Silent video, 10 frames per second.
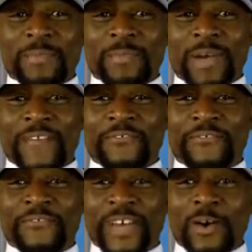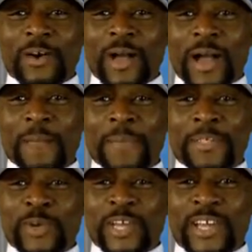We don't get very
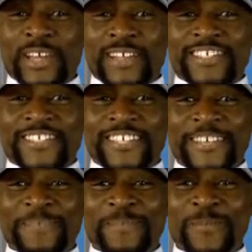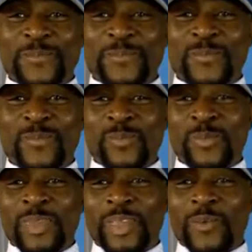big good news. A
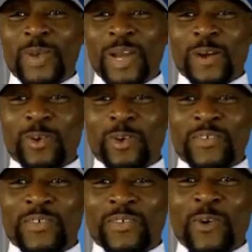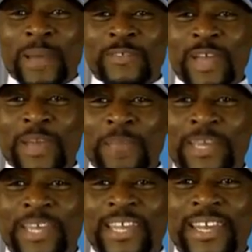very good news will
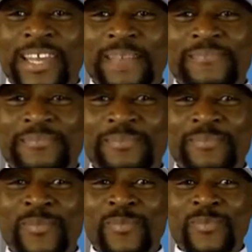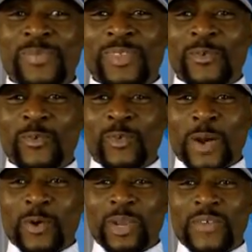happen for Ground Zero today.
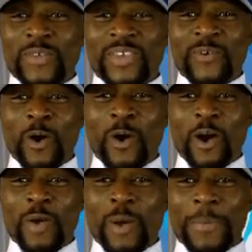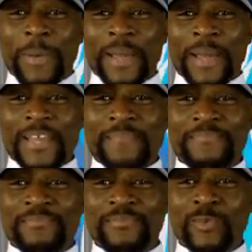The Ambazonia
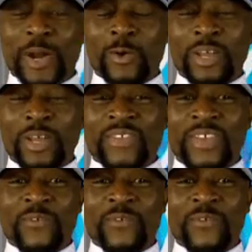Defense Forces